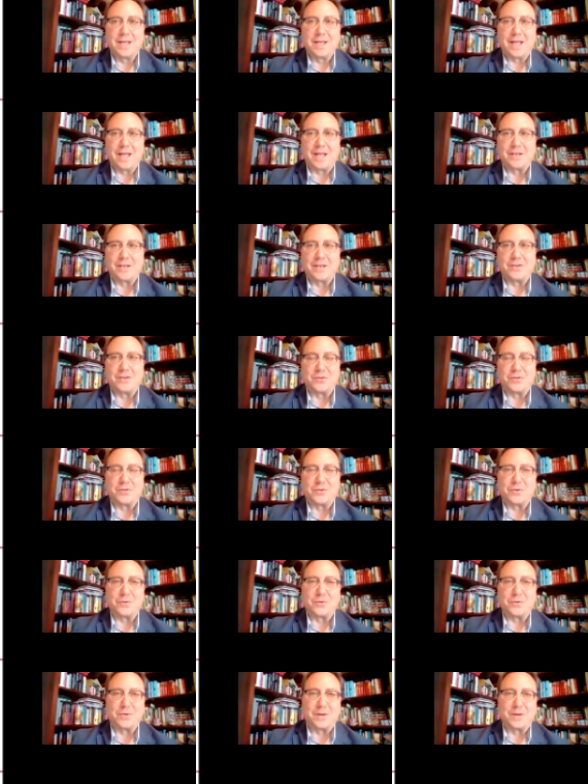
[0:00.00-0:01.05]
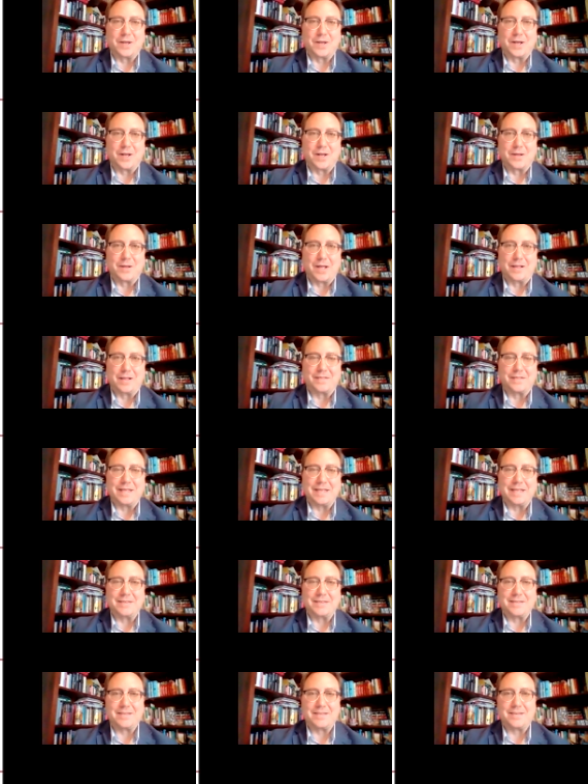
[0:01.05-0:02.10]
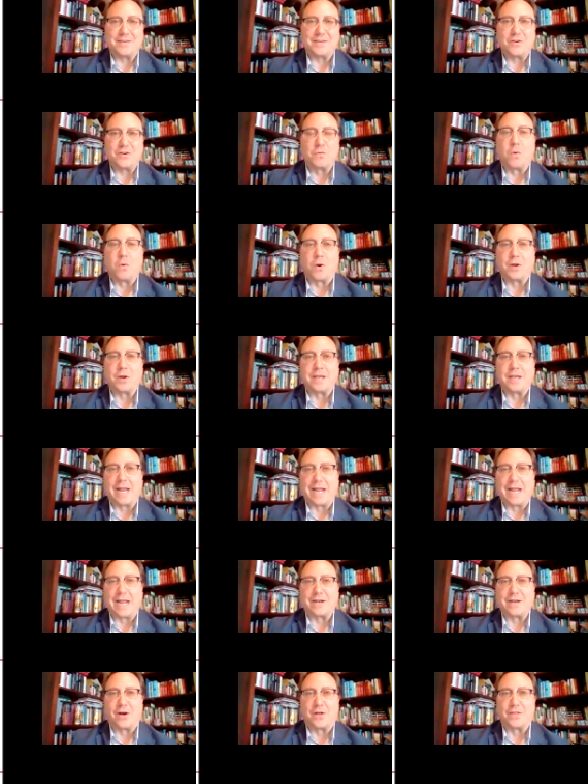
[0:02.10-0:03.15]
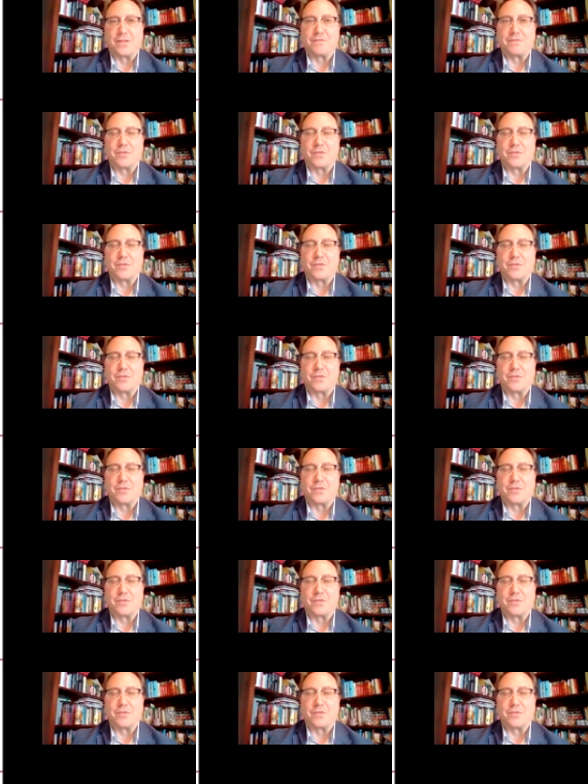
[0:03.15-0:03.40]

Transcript: and do at least coordinate all of